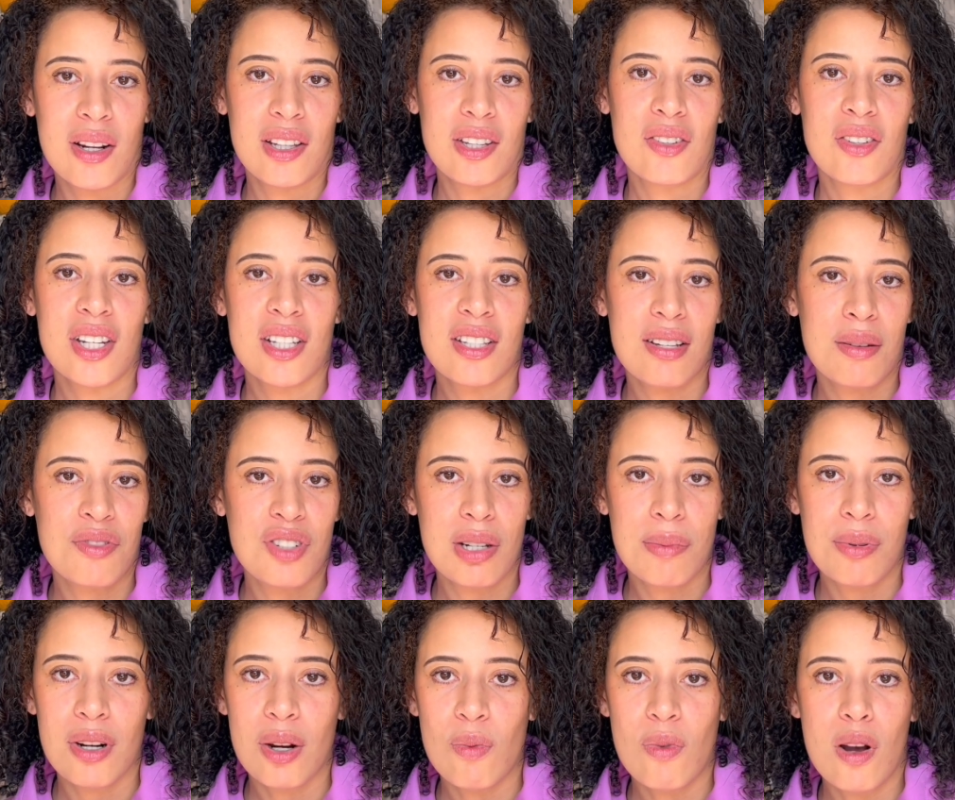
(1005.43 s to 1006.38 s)
You can get stuff
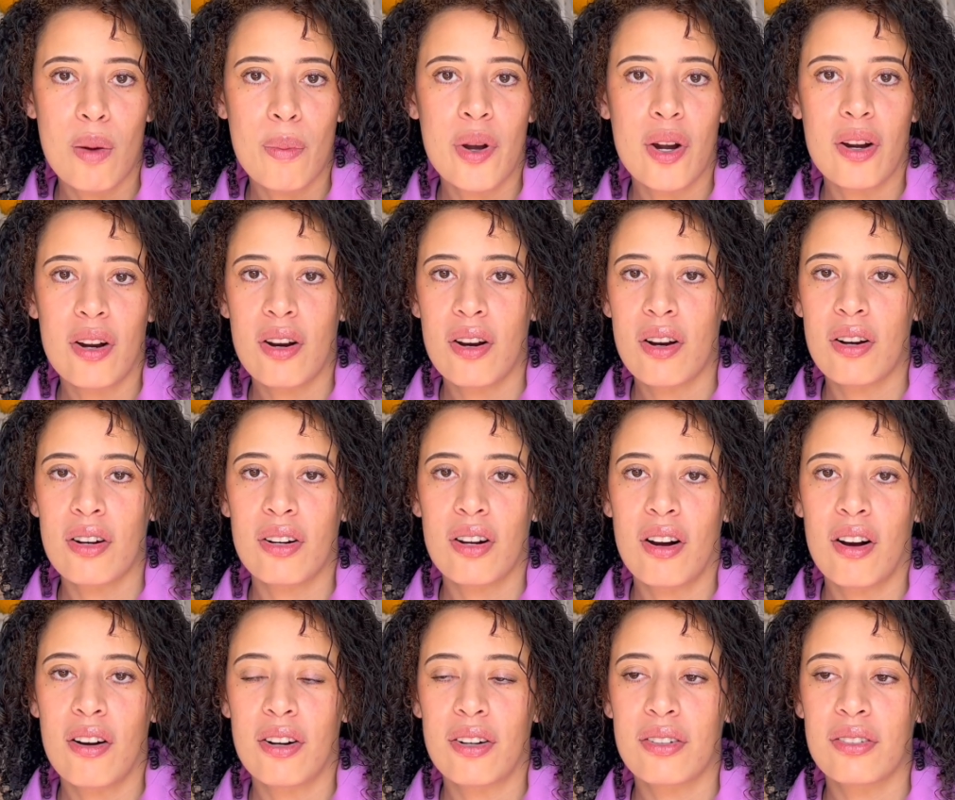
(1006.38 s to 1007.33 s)
cheaper at Walmart
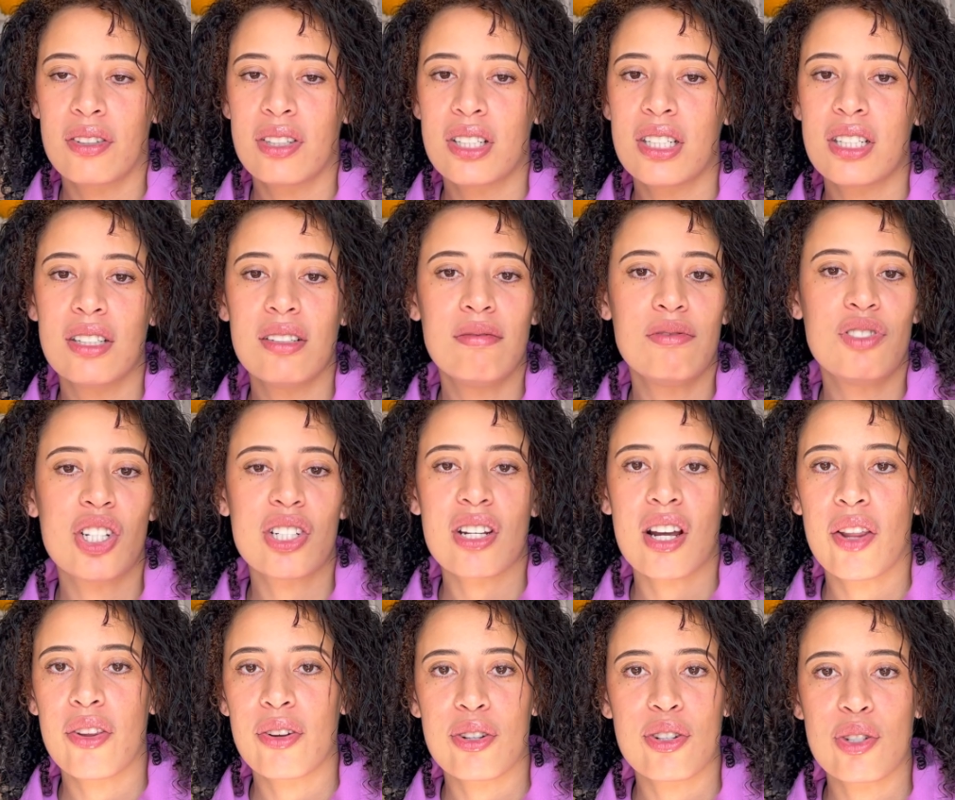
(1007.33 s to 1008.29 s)
or just
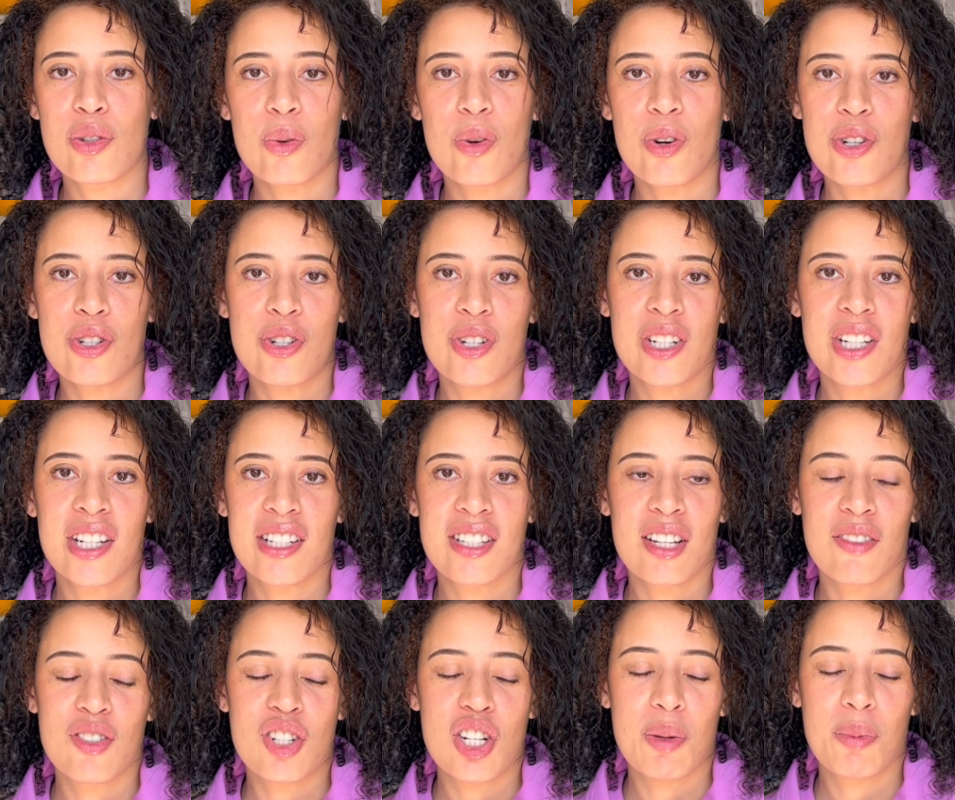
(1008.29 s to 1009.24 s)
other stores. You can get
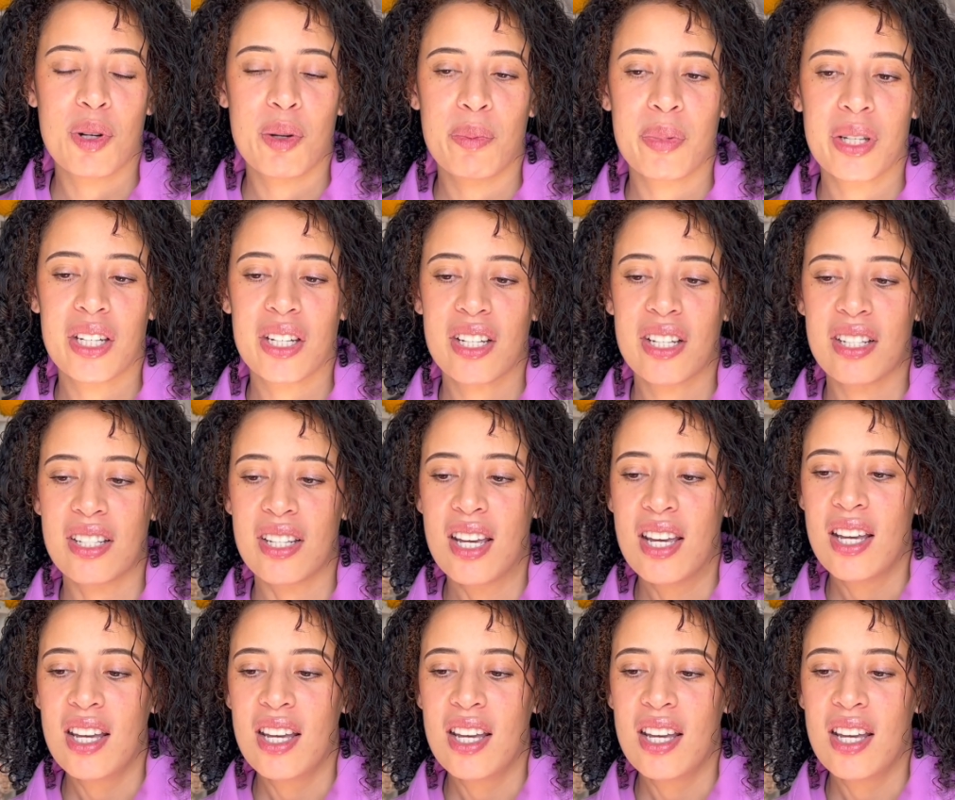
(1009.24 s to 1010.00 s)
stuff cheaper because